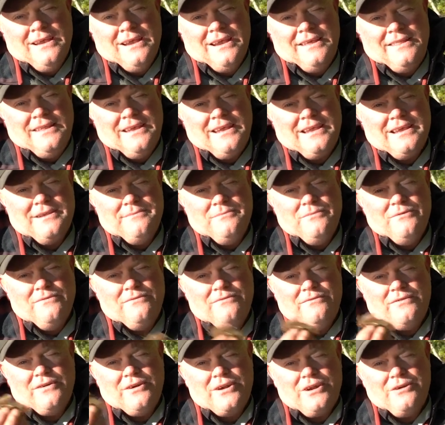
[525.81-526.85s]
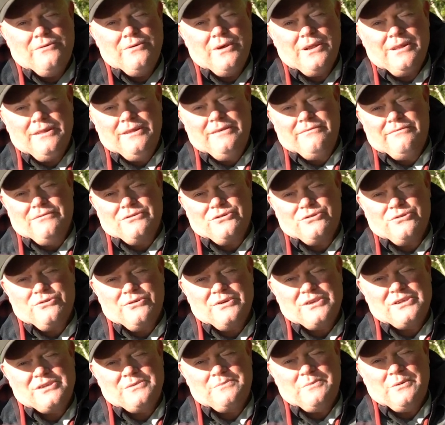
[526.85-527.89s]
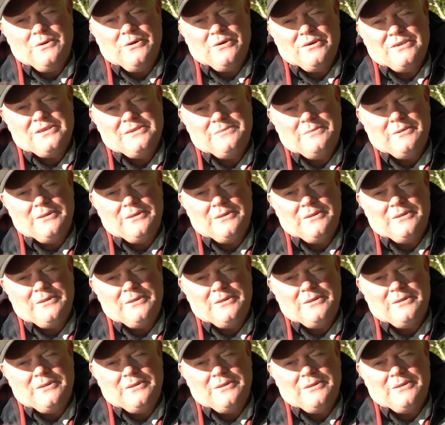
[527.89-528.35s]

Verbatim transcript: and they can move very quickly for short spurts